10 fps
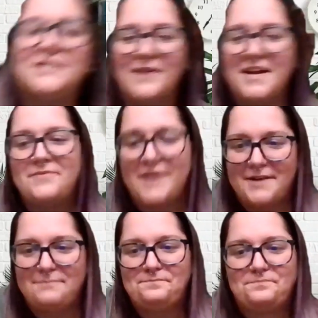so
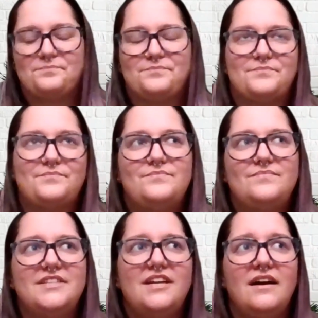anyway,
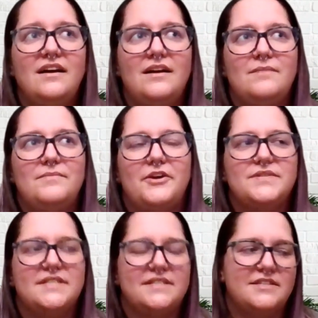there
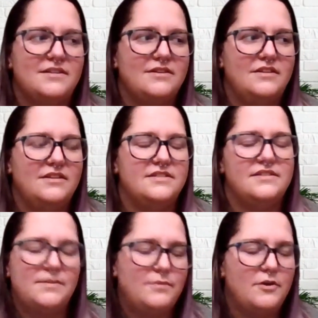was the
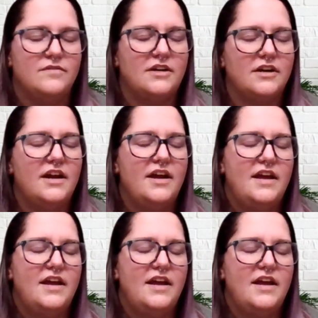sleepover,